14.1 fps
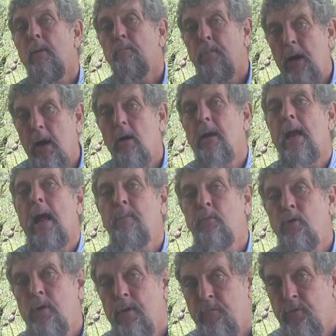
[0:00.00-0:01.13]
Paradigm
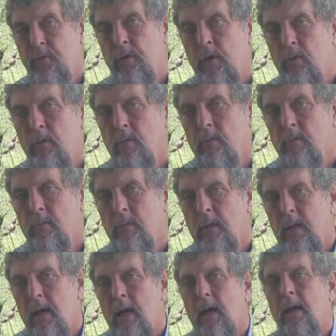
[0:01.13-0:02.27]
shifts, though,
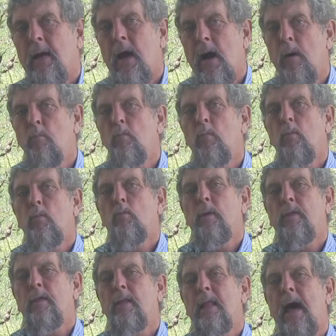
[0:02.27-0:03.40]
come
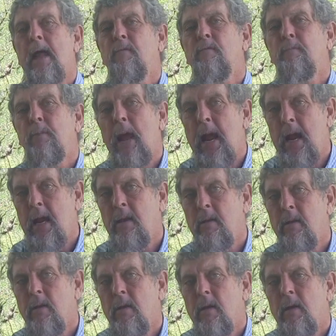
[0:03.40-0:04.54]
with a lot of
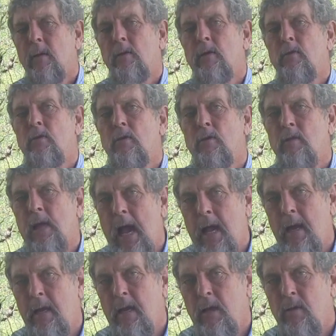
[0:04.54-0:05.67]
pain to
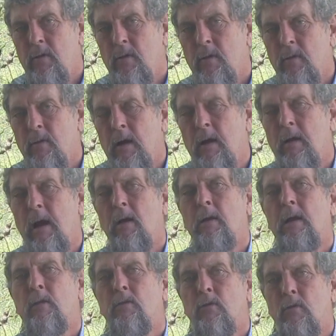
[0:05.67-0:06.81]
societies that are
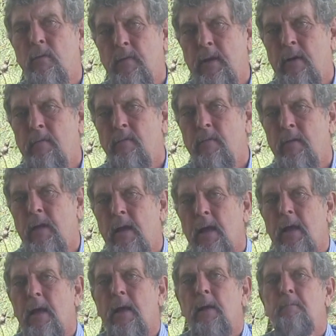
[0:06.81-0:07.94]
conservative.
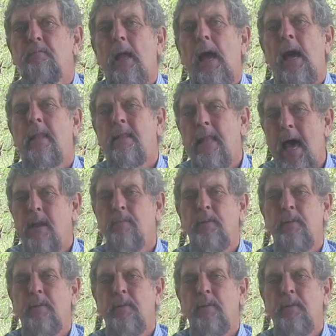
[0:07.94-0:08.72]
A lot of